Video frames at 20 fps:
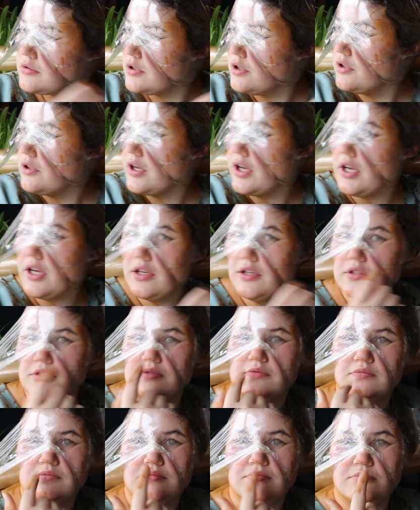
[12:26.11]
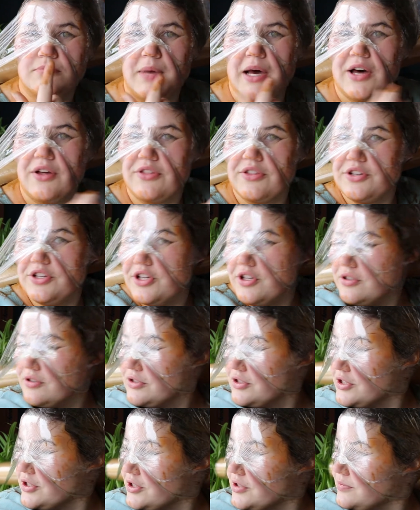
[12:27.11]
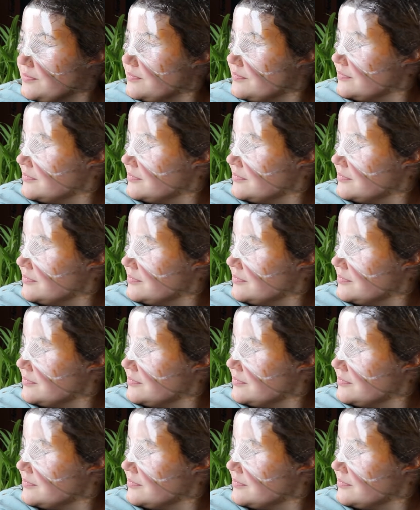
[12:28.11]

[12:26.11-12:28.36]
Okay. Mouth and nose are...